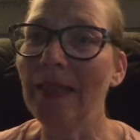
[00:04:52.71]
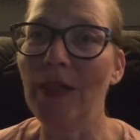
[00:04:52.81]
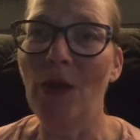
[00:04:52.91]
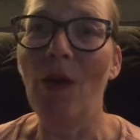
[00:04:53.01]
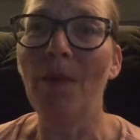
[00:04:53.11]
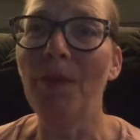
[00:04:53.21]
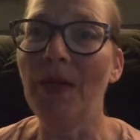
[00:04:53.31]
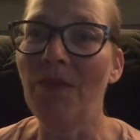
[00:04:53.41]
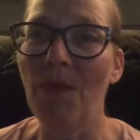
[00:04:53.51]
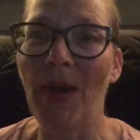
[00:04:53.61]
you know, a
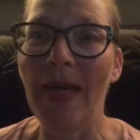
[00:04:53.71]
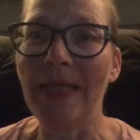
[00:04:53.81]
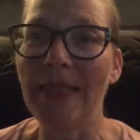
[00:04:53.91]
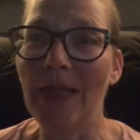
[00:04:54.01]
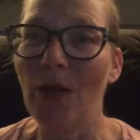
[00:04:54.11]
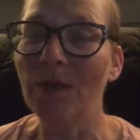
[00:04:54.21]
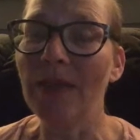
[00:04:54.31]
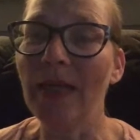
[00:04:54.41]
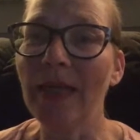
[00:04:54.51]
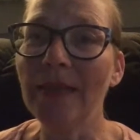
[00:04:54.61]
big variety of
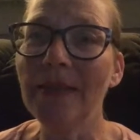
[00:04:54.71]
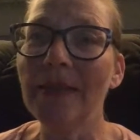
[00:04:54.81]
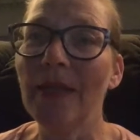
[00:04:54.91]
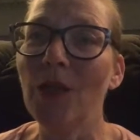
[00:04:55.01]
things,